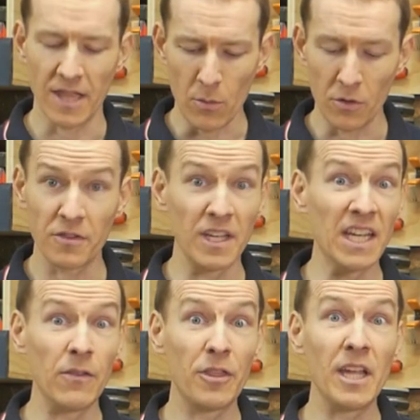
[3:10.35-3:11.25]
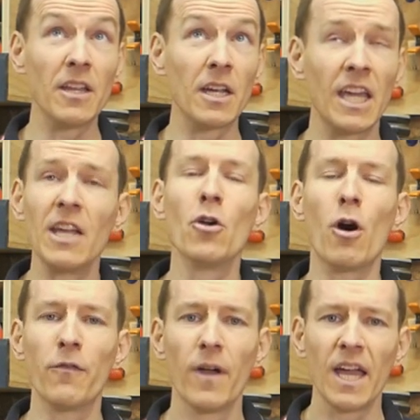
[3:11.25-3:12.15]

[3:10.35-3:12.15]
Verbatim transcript: That was the thing that kicked off.